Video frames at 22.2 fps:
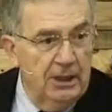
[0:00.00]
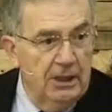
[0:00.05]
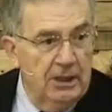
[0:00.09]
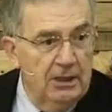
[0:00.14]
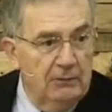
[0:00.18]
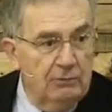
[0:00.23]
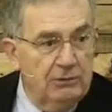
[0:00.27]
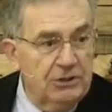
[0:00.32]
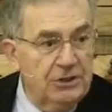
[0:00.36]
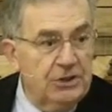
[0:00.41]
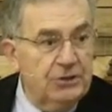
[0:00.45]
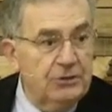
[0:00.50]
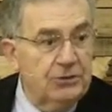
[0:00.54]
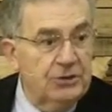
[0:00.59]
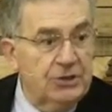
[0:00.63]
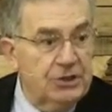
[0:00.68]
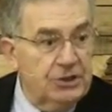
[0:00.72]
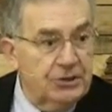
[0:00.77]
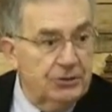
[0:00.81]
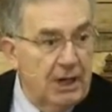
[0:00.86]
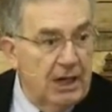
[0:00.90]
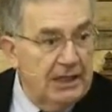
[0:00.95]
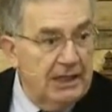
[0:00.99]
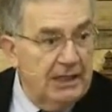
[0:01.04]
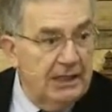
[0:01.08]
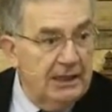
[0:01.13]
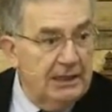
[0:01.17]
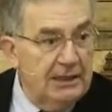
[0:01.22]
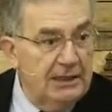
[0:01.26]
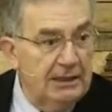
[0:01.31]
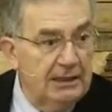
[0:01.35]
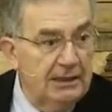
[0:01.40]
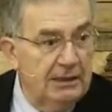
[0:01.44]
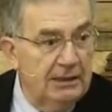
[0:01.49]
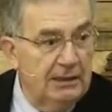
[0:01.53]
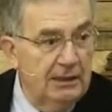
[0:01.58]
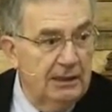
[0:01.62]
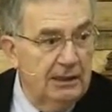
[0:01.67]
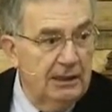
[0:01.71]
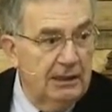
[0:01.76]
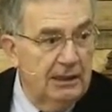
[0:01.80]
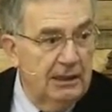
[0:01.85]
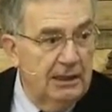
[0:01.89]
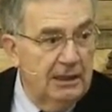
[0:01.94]
What's so striking?
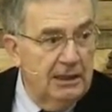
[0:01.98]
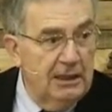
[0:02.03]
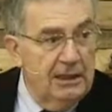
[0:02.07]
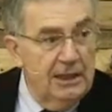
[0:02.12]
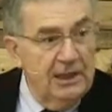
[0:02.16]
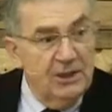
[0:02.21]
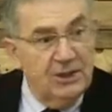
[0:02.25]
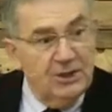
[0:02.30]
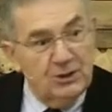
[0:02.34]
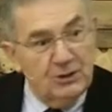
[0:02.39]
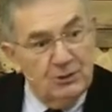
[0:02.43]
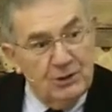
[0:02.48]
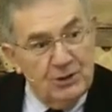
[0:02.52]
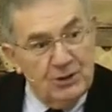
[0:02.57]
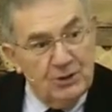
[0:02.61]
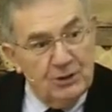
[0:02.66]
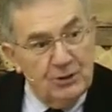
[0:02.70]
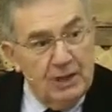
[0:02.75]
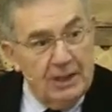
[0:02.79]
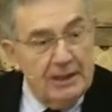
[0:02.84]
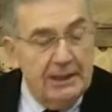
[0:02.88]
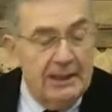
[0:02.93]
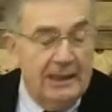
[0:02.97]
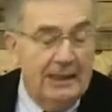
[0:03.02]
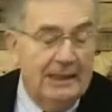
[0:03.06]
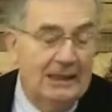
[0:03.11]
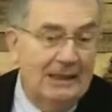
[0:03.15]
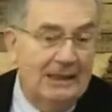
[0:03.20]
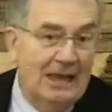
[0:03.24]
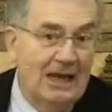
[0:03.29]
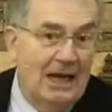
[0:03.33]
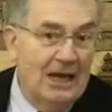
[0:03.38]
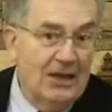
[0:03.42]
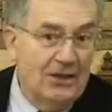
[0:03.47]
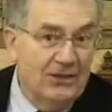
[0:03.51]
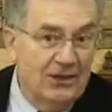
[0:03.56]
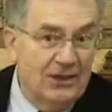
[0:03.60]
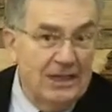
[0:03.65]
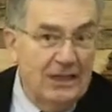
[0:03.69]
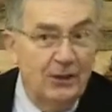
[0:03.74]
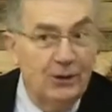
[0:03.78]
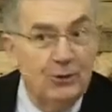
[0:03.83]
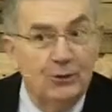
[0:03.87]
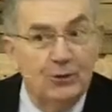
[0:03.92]
It's so striking, I
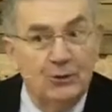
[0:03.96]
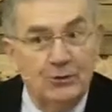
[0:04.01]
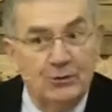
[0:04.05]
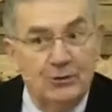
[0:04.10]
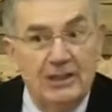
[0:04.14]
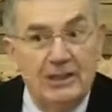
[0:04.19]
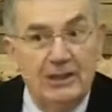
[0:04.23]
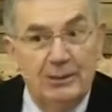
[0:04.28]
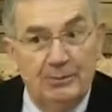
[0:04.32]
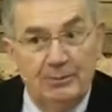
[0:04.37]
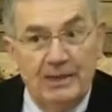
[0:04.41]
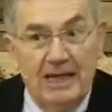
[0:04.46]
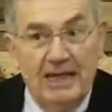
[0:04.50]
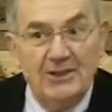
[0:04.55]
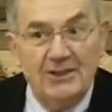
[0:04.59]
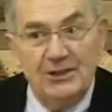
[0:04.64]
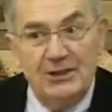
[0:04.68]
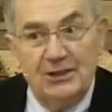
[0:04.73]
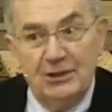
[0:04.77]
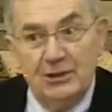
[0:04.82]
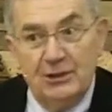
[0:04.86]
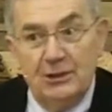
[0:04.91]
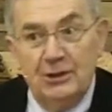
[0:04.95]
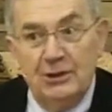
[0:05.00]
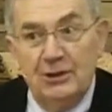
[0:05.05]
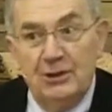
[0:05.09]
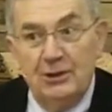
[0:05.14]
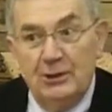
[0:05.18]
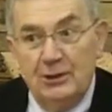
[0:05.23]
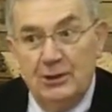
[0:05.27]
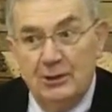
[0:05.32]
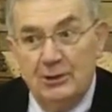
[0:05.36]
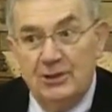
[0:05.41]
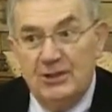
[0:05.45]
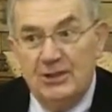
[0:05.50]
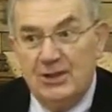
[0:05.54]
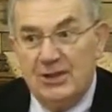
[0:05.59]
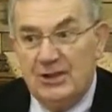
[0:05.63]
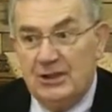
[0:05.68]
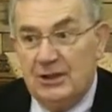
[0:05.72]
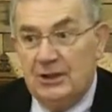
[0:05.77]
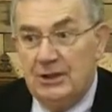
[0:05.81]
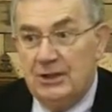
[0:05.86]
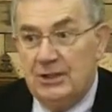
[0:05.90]
think you could read the passage and not notice
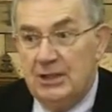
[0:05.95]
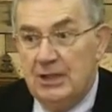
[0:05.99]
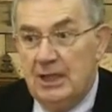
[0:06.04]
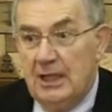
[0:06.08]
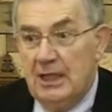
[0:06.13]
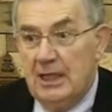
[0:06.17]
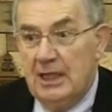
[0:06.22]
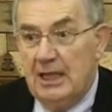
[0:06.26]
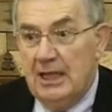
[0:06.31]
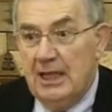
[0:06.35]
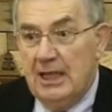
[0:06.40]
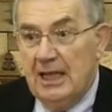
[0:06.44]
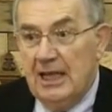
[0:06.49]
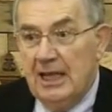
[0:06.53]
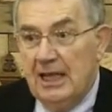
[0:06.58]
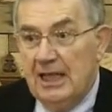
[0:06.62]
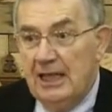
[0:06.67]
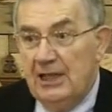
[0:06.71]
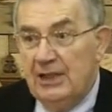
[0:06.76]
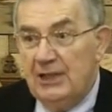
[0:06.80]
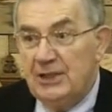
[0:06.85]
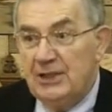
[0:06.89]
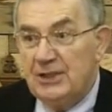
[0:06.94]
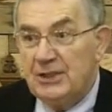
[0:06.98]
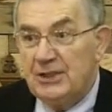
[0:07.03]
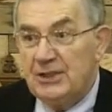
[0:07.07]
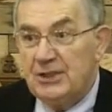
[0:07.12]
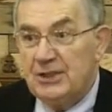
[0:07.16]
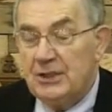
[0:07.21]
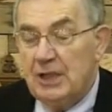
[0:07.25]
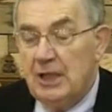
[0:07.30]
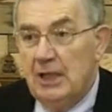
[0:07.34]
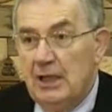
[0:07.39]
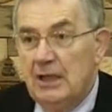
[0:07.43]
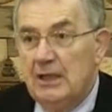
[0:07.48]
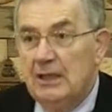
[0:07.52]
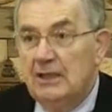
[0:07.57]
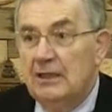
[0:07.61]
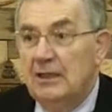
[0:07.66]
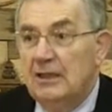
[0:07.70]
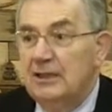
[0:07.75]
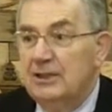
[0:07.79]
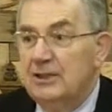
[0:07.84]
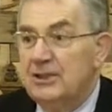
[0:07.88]
it, is
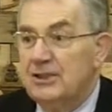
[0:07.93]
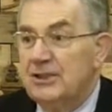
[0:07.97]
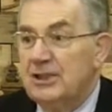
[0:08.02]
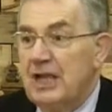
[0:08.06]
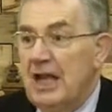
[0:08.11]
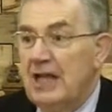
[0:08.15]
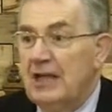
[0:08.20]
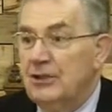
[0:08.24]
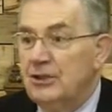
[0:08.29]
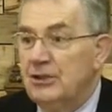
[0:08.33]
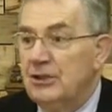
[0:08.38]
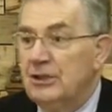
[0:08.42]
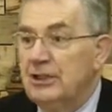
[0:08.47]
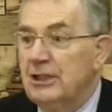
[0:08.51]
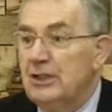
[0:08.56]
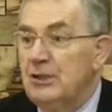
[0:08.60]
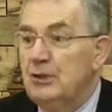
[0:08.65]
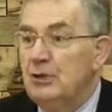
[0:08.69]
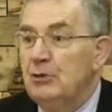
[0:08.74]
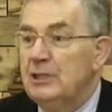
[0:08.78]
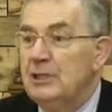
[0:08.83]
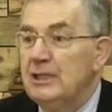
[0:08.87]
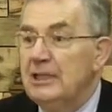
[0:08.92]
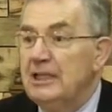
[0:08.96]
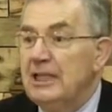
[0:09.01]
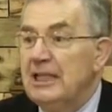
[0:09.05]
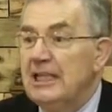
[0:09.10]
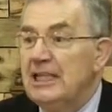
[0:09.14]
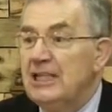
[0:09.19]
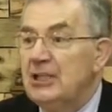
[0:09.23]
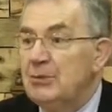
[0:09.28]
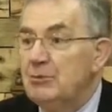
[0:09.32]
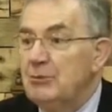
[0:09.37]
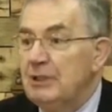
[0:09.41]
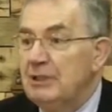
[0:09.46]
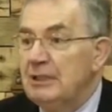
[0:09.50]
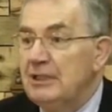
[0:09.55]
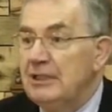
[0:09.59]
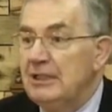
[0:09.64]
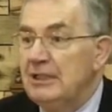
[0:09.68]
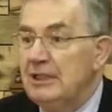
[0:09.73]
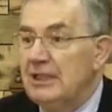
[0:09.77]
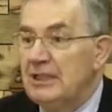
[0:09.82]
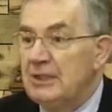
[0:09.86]
that there's actually no engagement
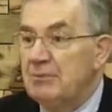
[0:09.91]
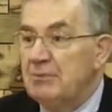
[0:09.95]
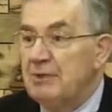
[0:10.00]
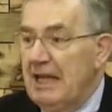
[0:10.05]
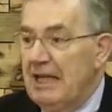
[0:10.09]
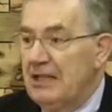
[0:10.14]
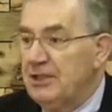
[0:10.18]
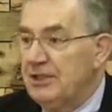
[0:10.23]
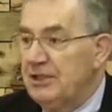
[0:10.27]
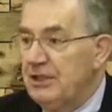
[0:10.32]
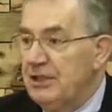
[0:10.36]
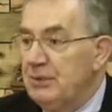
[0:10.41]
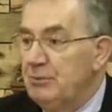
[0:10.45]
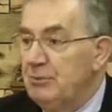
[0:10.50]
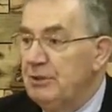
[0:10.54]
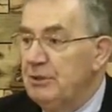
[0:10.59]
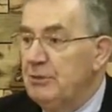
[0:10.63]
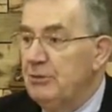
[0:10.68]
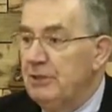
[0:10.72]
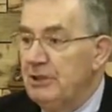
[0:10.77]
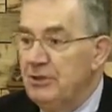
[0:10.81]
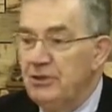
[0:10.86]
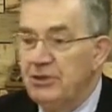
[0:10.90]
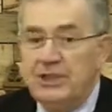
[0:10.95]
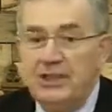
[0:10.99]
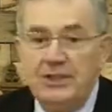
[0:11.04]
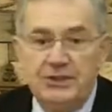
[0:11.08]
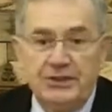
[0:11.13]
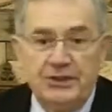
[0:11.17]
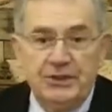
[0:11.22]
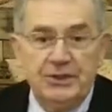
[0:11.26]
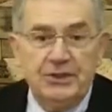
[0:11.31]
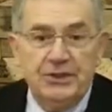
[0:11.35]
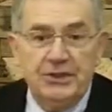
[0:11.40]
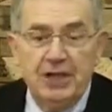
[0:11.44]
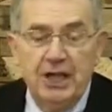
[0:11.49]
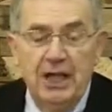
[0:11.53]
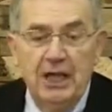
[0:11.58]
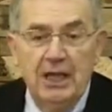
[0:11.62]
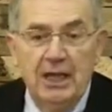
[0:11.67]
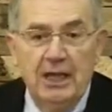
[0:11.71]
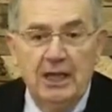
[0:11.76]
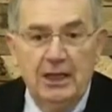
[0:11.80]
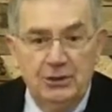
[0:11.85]
in this passage between Jesus
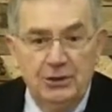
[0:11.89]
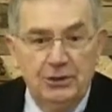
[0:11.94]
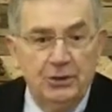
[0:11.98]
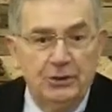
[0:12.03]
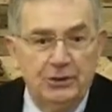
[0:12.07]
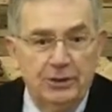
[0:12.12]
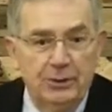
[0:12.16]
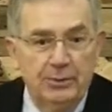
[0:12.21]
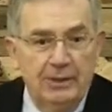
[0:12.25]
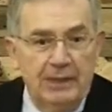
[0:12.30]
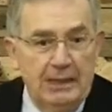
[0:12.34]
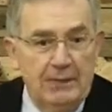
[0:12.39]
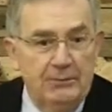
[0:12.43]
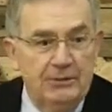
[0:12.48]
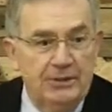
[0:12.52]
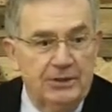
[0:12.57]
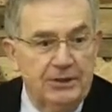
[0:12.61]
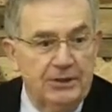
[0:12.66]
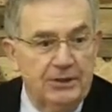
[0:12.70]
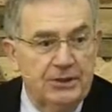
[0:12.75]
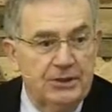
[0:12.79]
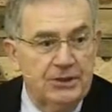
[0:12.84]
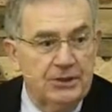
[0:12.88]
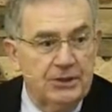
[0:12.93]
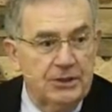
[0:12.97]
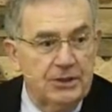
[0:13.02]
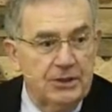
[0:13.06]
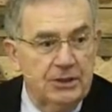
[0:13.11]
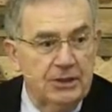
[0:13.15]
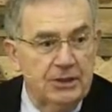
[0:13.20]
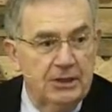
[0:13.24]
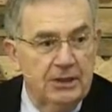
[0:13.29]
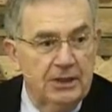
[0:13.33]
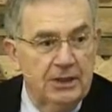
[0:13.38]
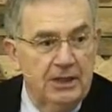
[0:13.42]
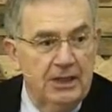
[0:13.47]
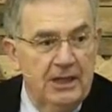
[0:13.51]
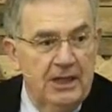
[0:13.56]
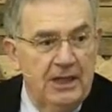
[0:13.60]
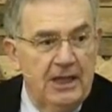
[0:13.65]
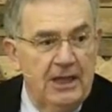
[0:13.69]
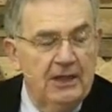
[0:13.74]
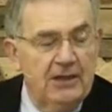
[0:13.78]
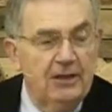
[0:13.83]
and John the Baptist.
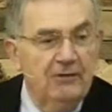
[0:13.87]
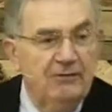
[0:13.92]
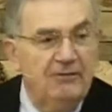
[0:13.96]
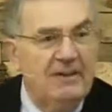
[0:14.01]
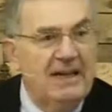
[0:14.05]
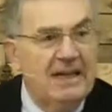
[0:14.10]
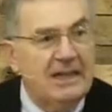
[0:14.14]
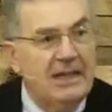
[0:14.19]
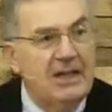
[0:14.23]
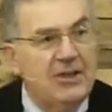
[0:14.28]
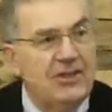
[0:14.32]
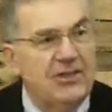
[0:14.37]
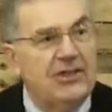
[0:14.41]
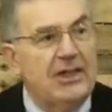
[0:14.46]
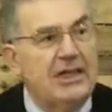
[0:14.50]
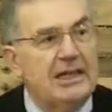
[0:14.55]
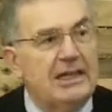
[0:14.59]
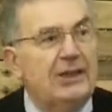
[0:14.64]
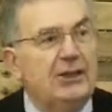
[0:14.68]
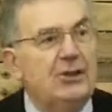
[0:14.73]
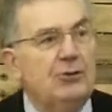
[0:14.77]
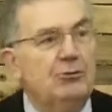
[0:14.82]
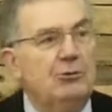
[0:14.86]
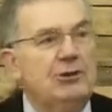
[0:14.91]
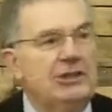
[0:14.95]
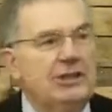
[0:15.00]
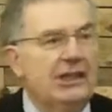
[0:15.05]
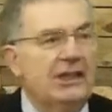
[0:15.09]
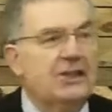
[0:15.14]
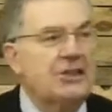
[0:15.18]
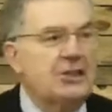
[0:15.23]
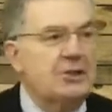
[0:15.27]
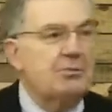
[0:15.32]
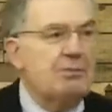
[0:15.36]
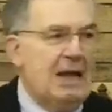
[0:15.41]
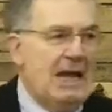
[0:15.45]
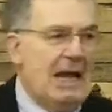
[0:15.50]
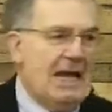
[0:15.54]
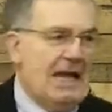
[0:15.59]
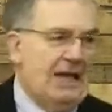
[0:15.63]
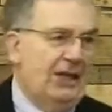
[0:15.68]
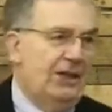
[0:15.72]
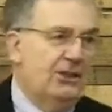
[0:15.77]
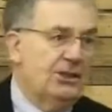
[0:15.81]
The very thing you would
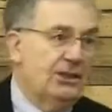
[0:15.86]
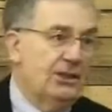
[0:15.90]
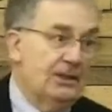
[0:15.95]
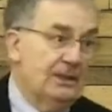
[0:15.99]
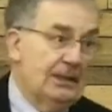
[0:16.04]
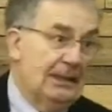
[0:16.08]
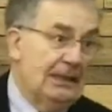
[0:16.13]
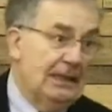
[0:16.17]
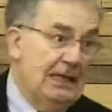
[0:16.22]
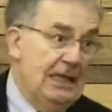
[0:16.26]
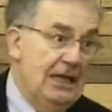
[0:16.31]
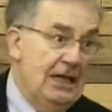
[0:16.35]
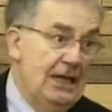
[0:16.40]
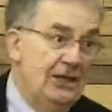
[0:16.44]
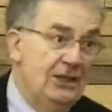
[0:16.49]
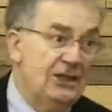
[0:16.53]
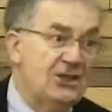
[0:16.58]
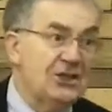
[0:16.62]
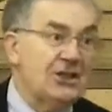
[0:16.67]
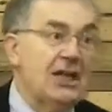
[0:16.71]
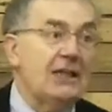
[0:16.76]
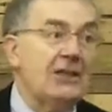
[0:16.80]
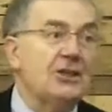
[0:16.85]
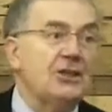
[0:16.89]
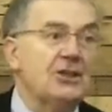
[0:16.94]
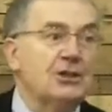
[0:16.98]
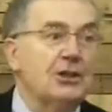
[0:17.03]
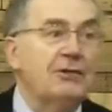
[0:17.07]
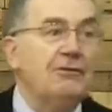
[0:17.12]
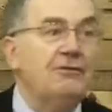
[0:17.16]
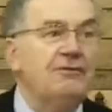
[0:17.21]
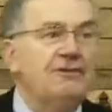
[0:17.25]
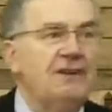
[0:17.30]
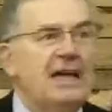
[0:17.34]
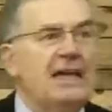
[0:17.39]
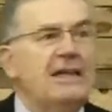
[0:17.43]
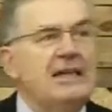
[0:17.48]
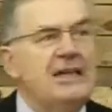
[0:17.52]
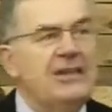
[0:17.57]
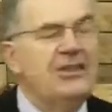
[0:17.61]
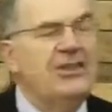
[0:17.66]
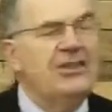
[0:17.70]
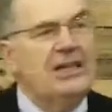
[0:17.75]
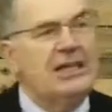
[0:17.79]
expect, in a sense, the very
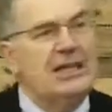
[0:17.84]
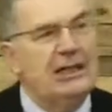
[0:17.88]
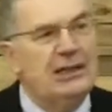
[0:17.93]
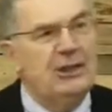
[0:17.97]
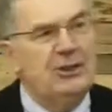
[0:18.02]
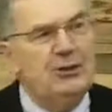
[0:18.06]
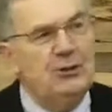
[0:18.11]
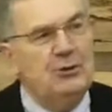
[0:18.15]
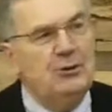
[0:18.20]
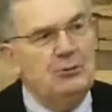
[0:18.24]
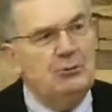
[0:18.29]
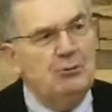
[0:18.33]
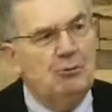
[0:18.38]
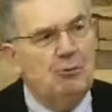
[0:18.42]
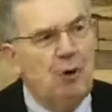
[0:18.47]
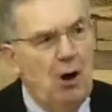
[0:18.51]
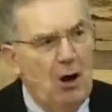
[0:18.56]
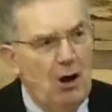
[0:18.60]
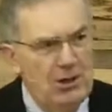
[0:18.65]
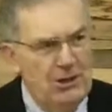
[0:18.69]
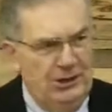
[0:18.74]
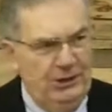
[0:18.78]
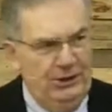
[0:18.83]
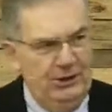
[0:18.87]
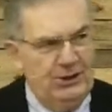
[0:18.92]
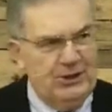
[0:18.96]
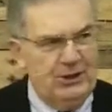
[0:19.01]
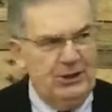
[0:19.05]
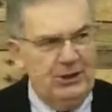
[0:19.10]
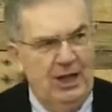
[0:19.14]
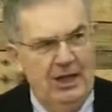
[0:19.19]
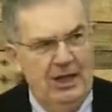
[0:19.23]
thing you want